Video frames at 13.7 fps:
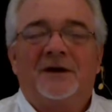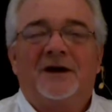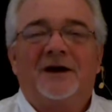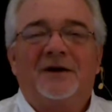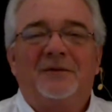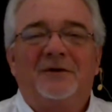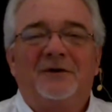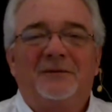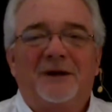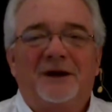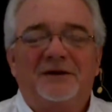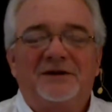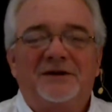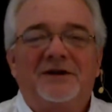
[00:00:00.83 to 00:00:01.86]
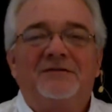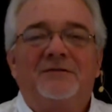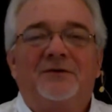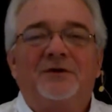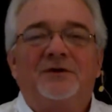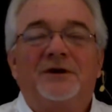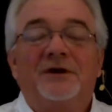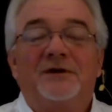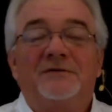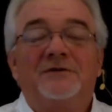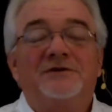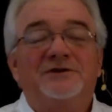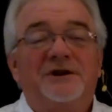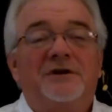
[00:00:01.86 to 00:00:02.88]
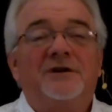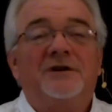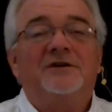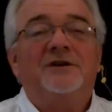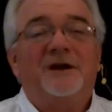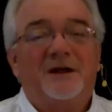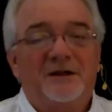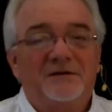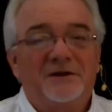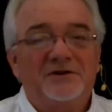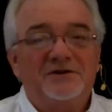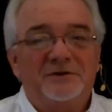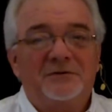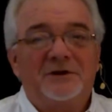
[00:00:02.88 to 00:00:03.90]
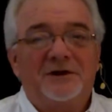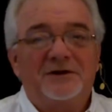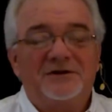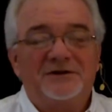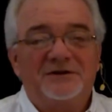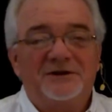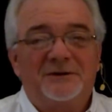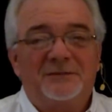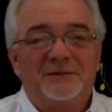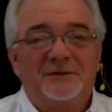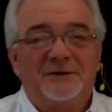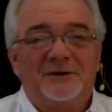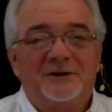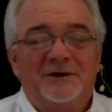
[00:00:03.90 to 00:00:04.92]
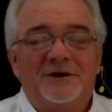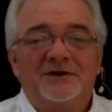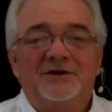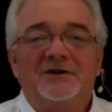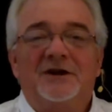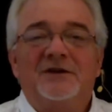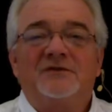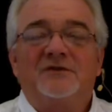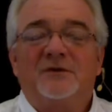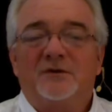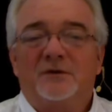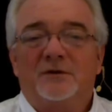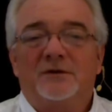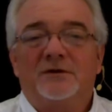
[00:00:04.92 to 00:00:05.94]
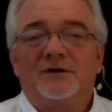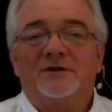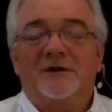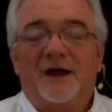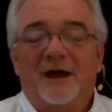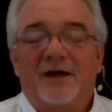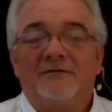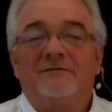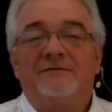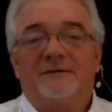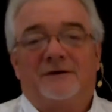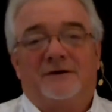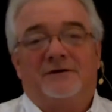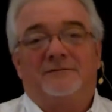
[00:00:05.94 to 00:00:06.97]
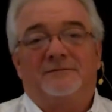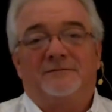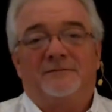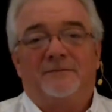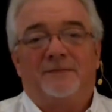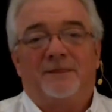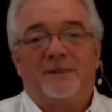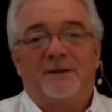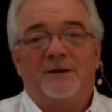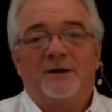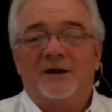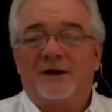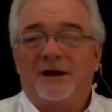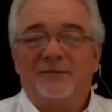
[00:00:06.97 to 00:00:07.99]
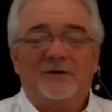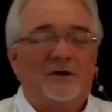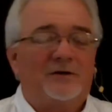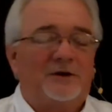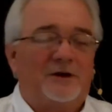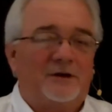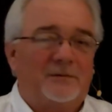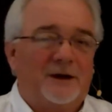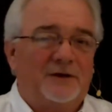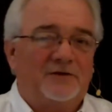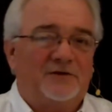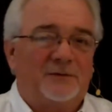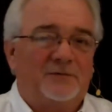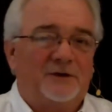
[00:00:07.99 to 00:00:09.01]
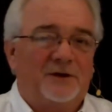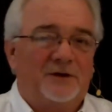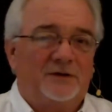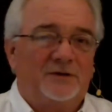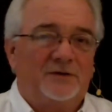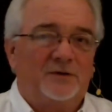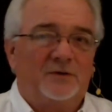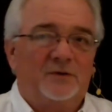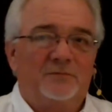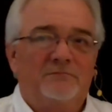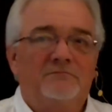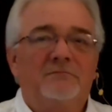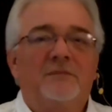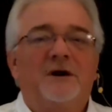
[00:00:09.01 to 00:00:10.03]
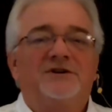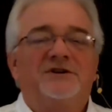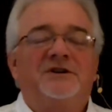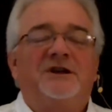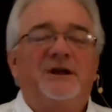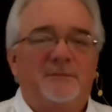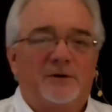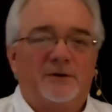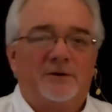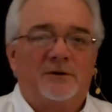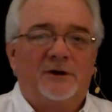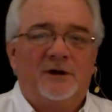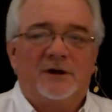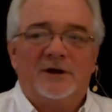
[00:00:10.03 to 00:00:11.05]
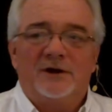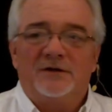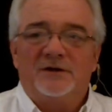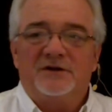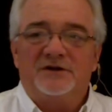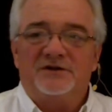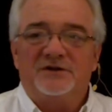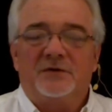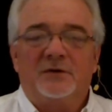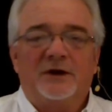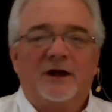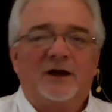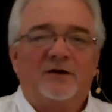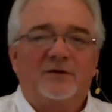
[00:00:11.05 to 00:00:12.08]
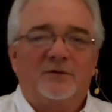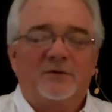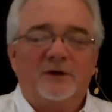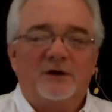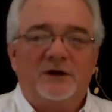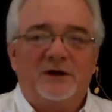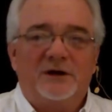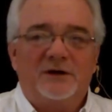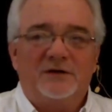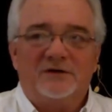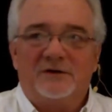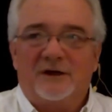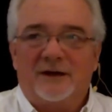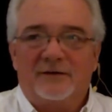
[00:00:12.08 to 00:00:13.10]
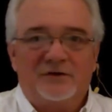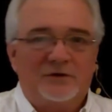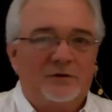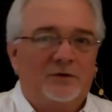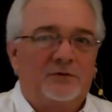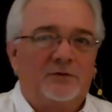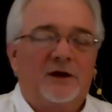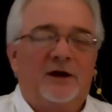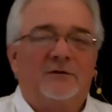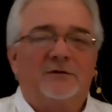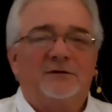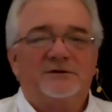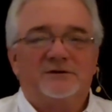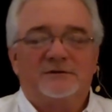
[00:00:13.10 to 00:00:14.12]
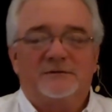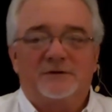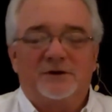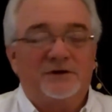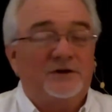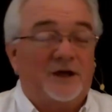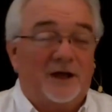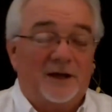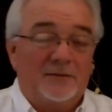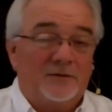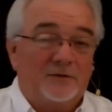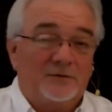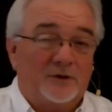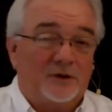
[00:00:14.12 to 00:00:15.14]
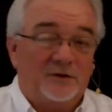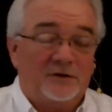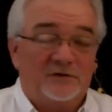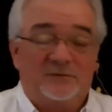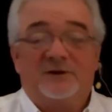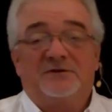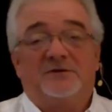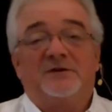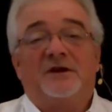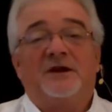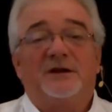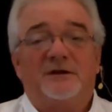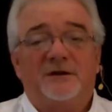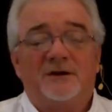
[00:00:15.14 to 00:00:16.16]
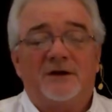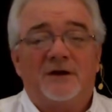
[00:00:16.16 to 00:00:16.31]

Hi, and welcome back to day 14 of your journey to elevate your relationship. Today's tool is have fun. And I'm talking about something much deeper than just going out on the weekends, having 2 or 3 hours of a good time on a special date.